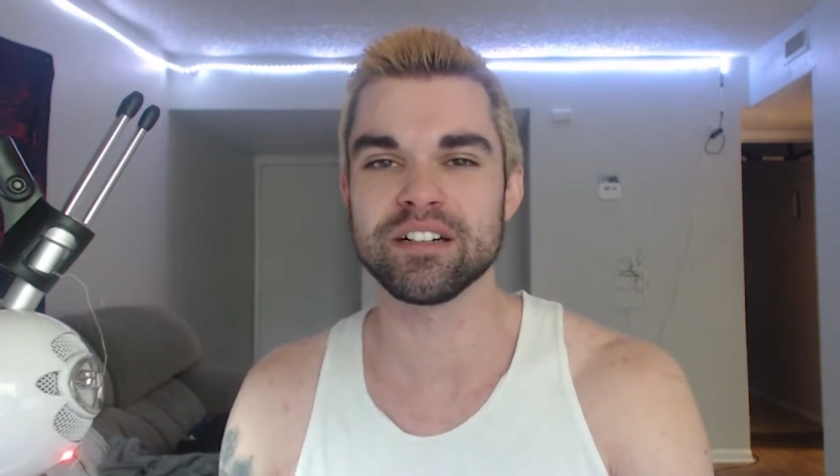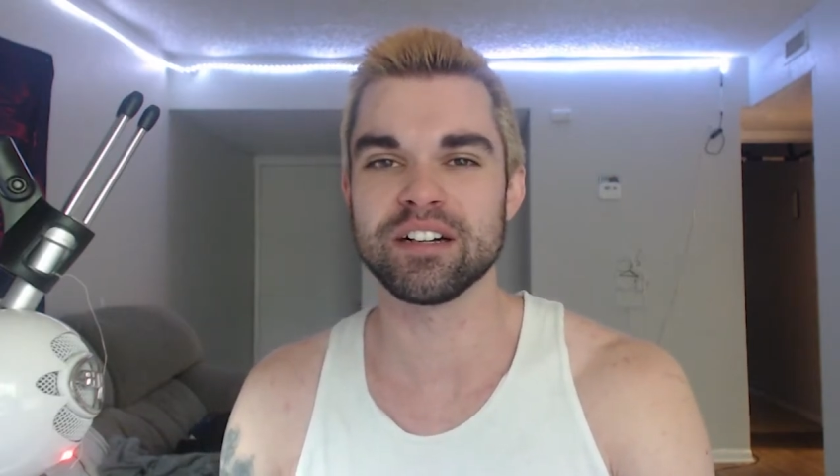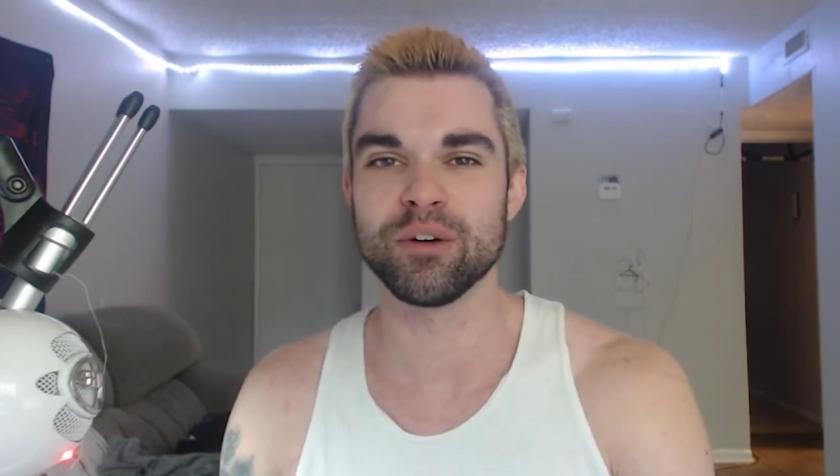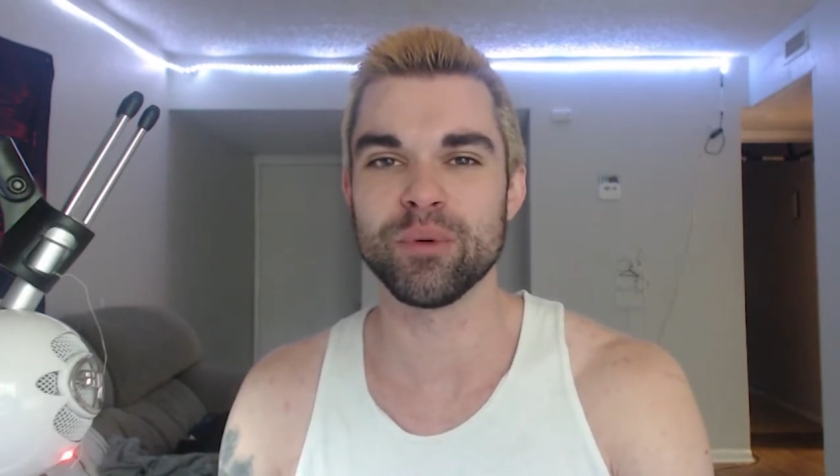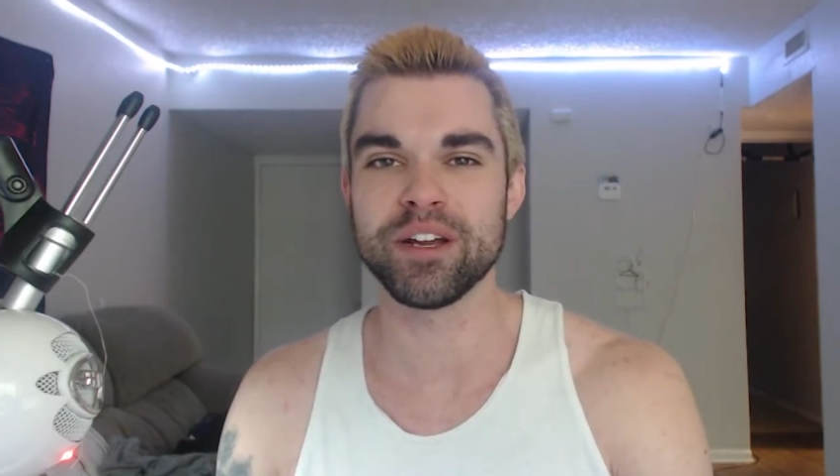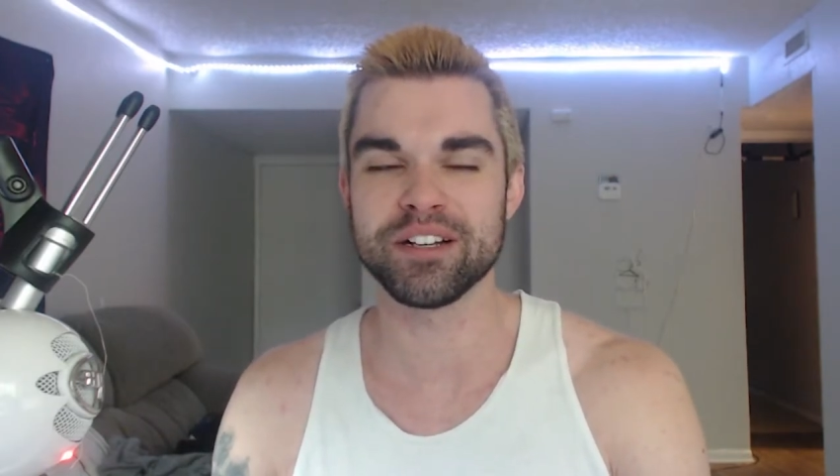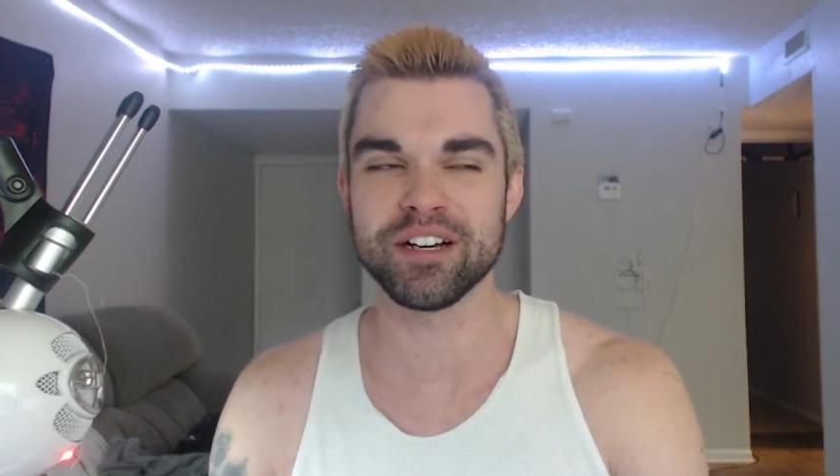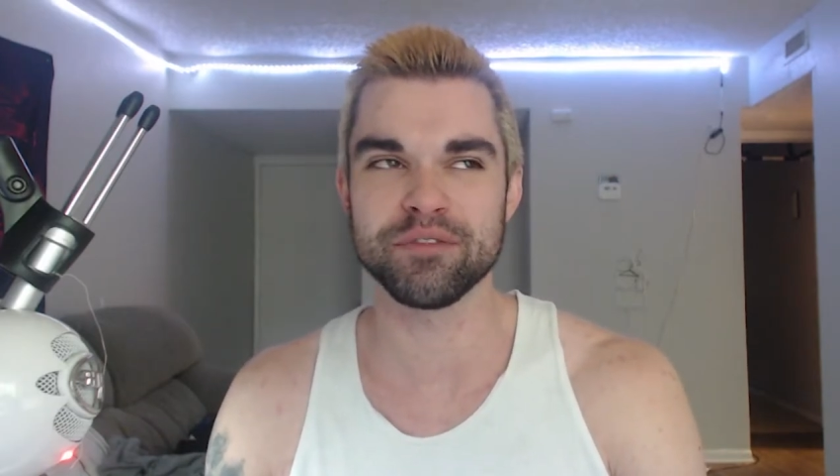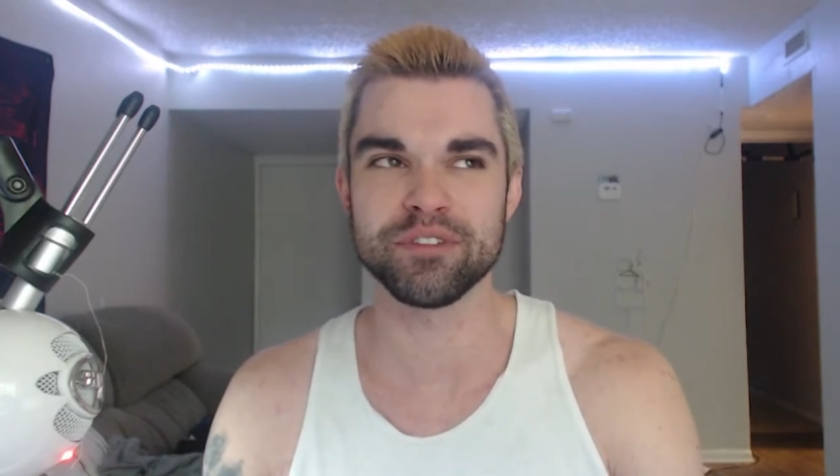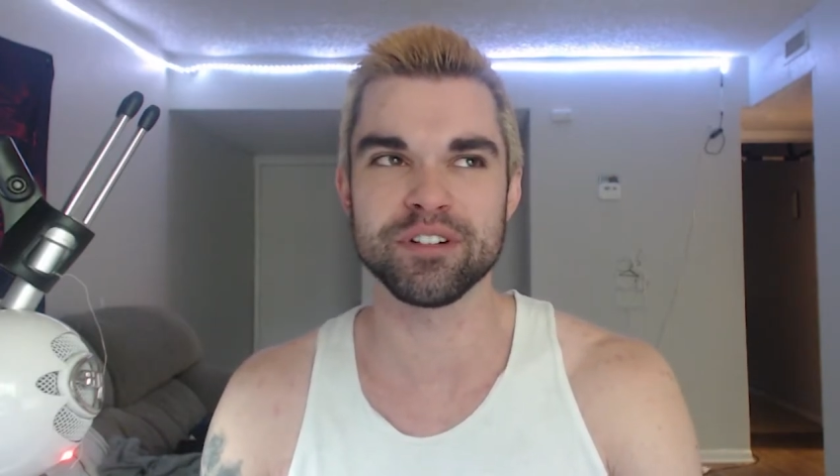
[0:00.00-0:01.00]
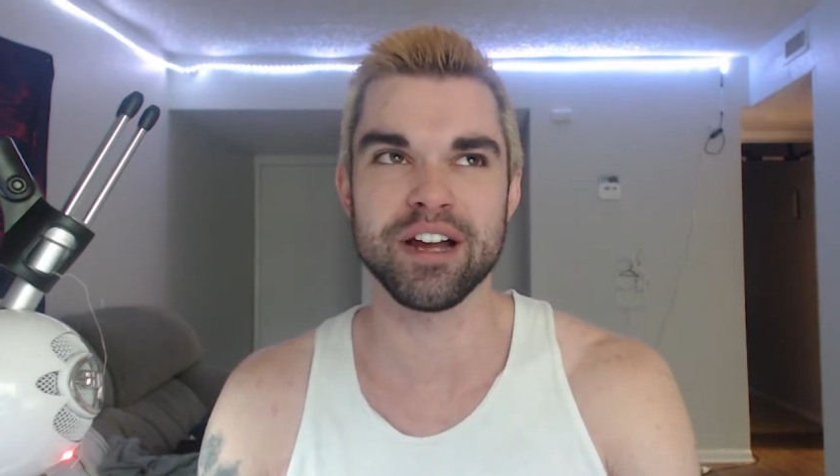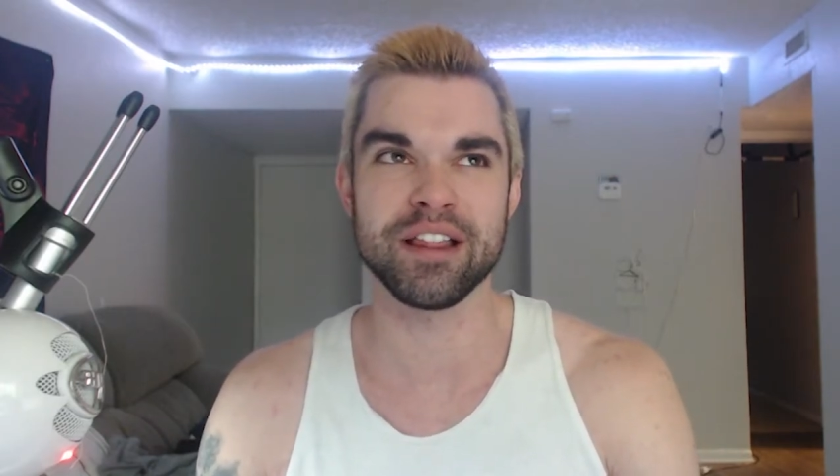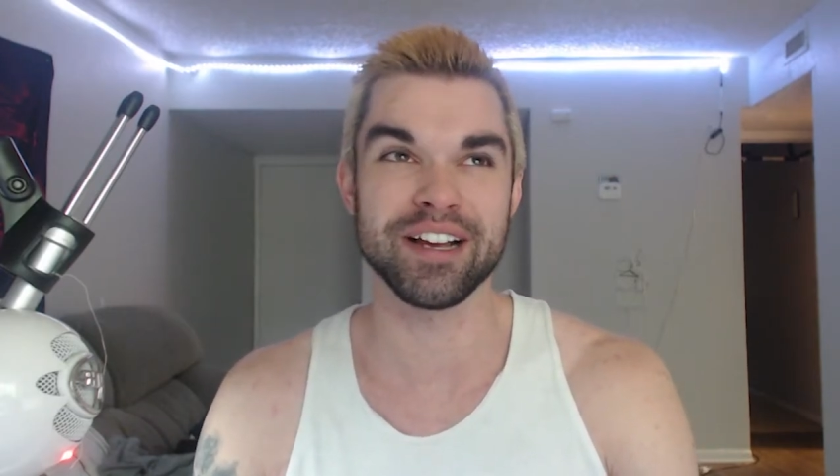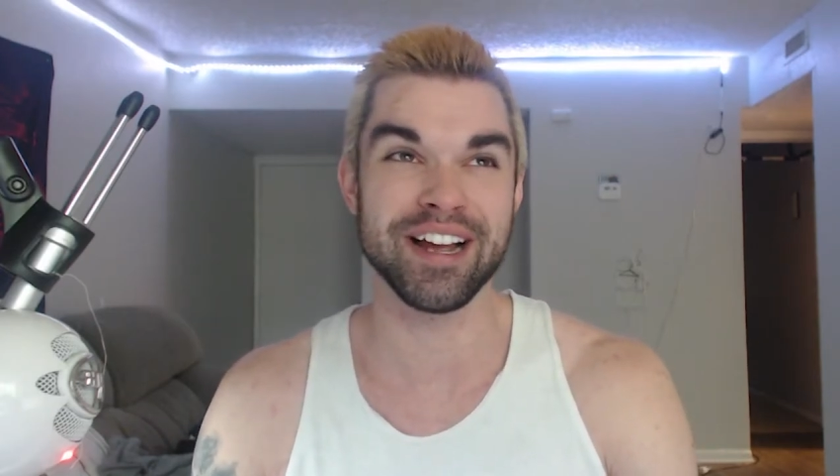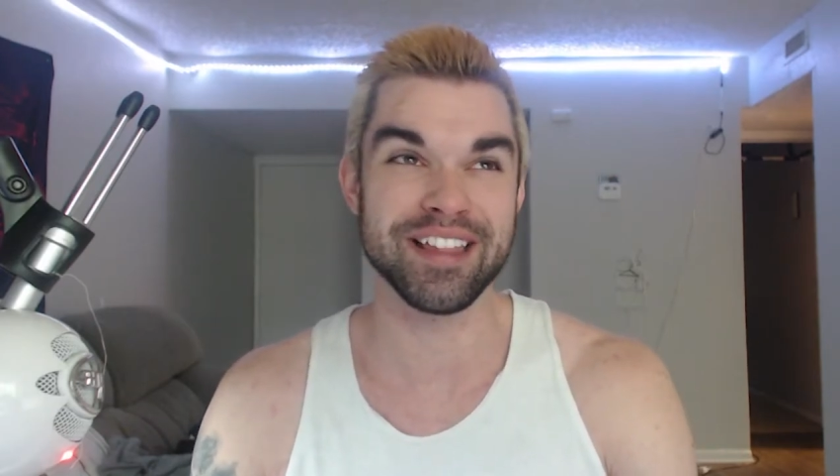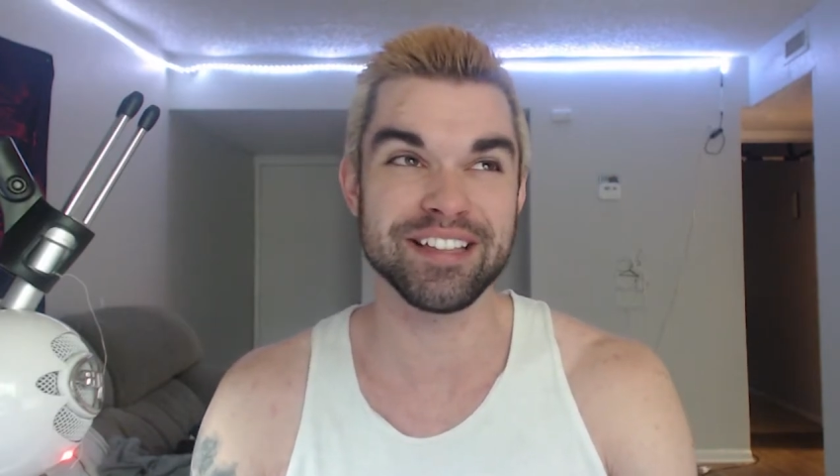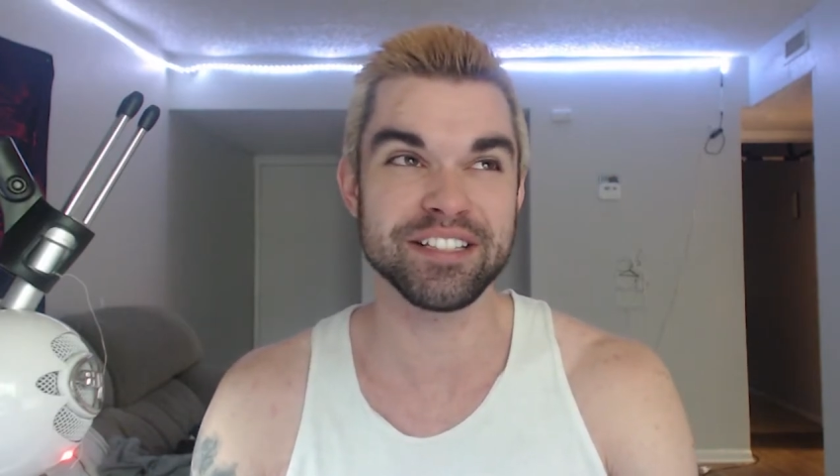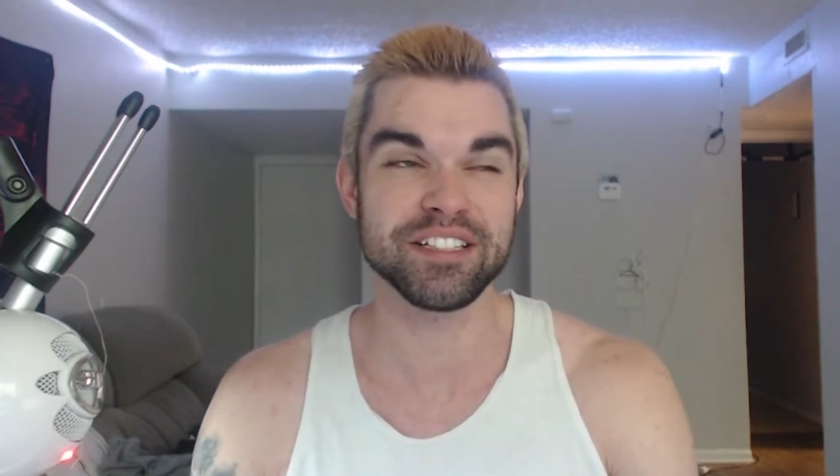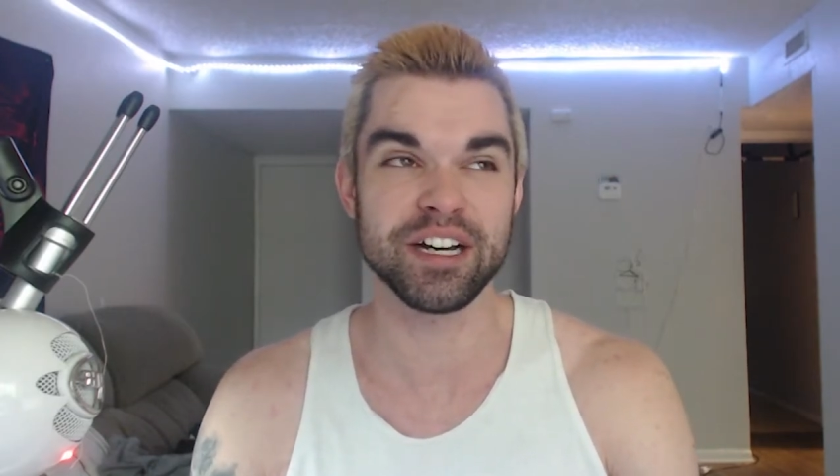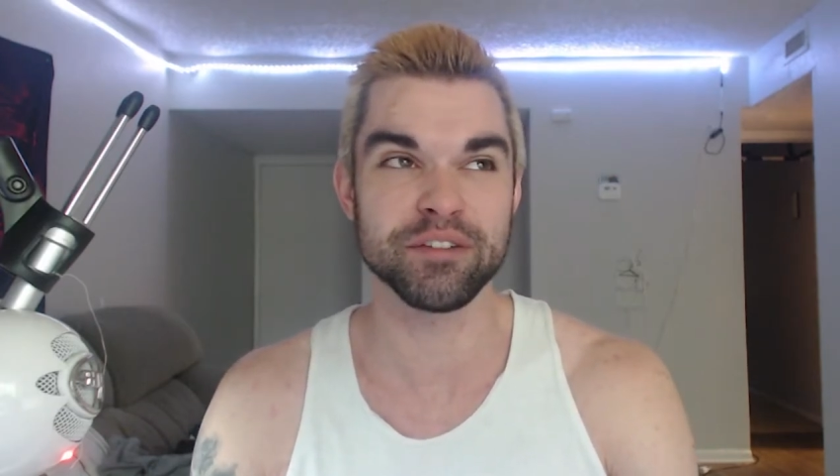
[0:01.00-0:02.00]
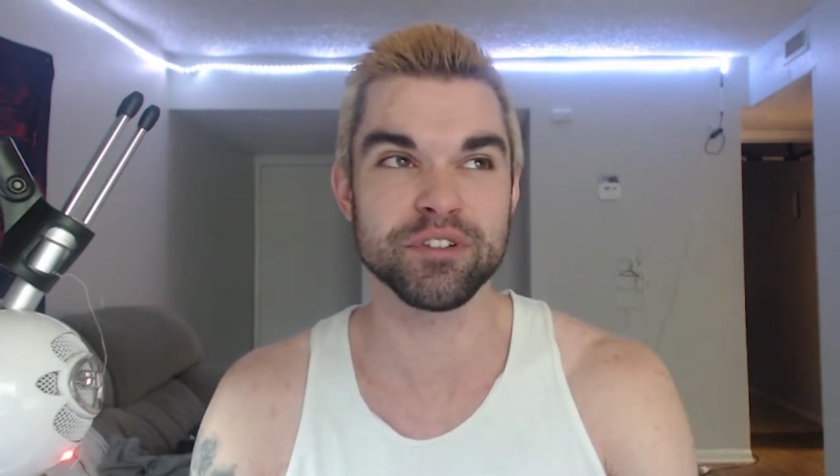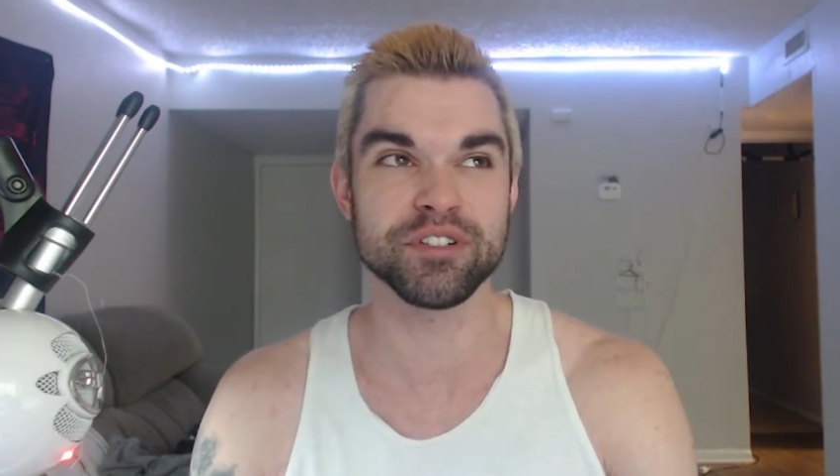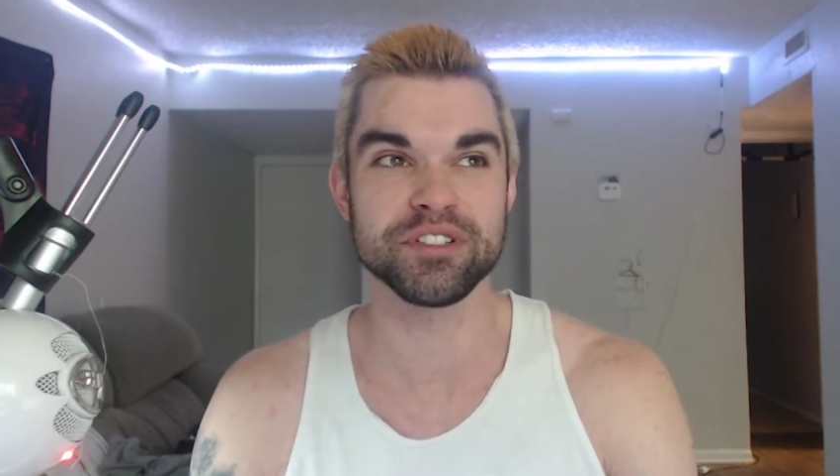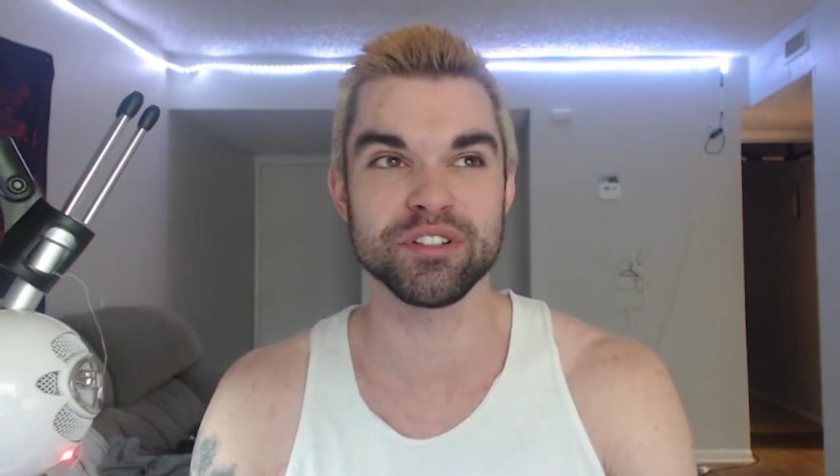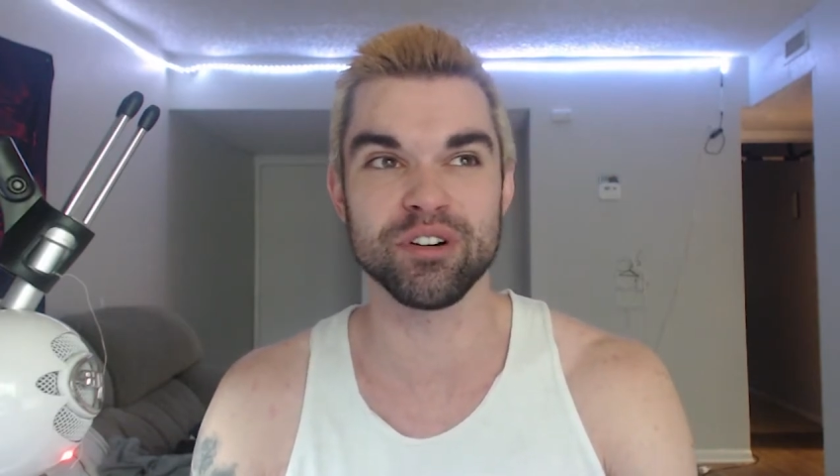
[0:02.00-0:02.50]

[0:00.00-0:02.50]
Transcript: a way to cover, like, I think this covers